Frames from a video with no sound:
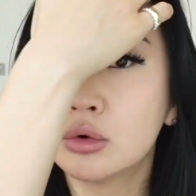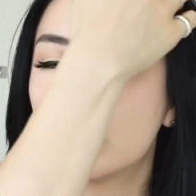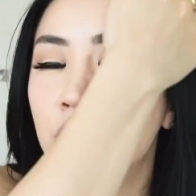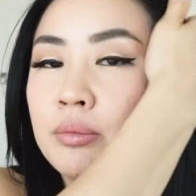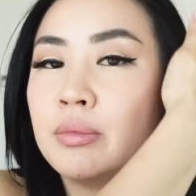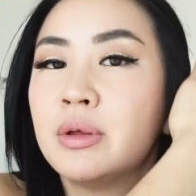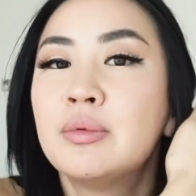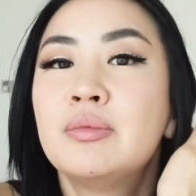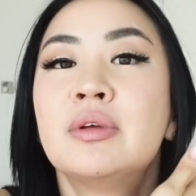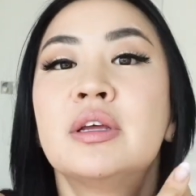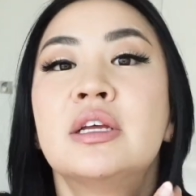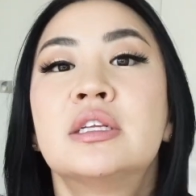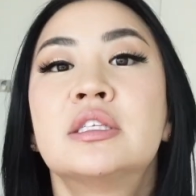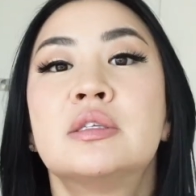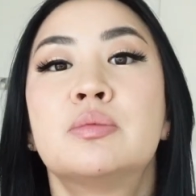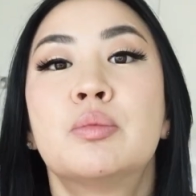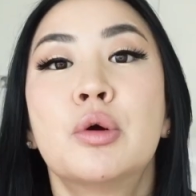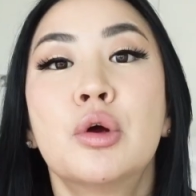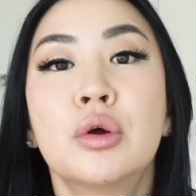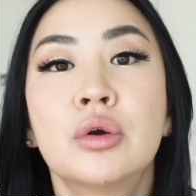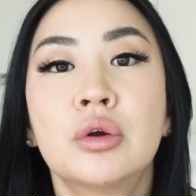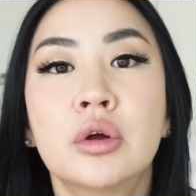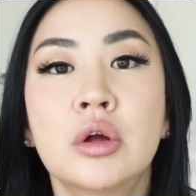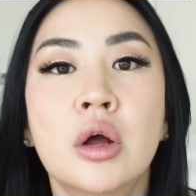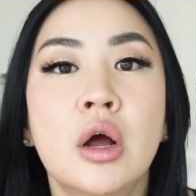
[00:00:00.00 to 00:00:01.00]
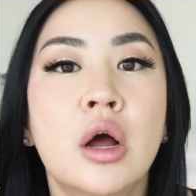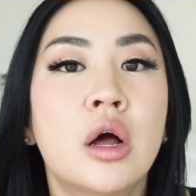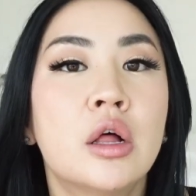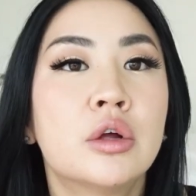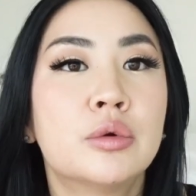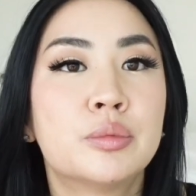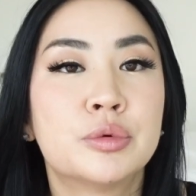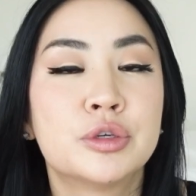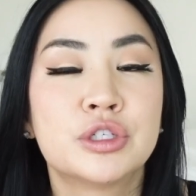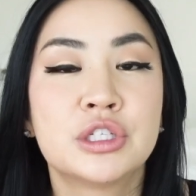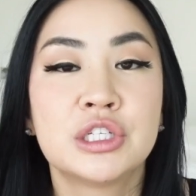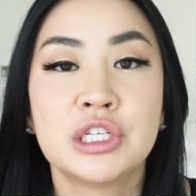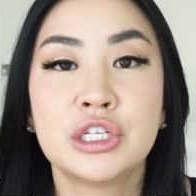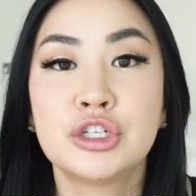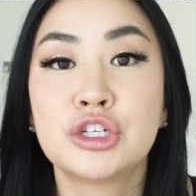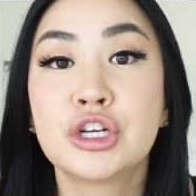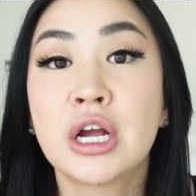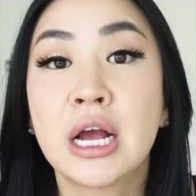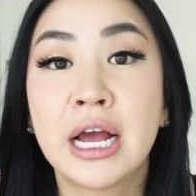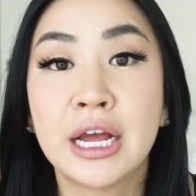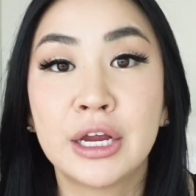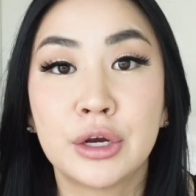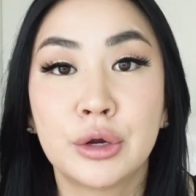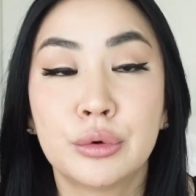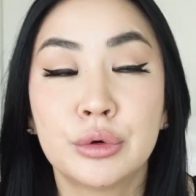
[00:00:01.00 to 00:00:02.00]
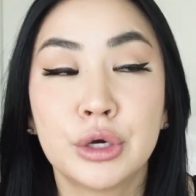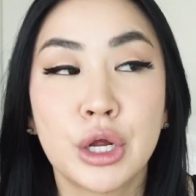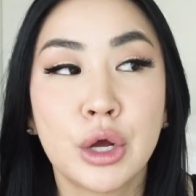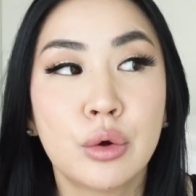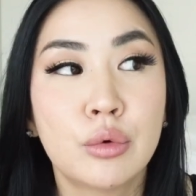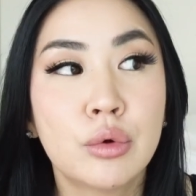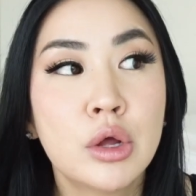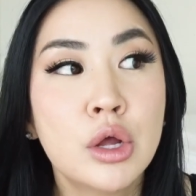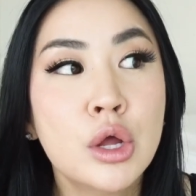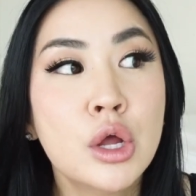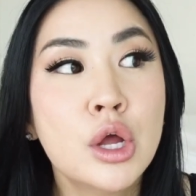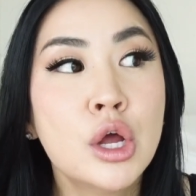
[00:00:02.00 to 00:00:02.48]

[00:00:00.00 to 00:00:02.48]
or maybe it's protocol or procedure, I don't know.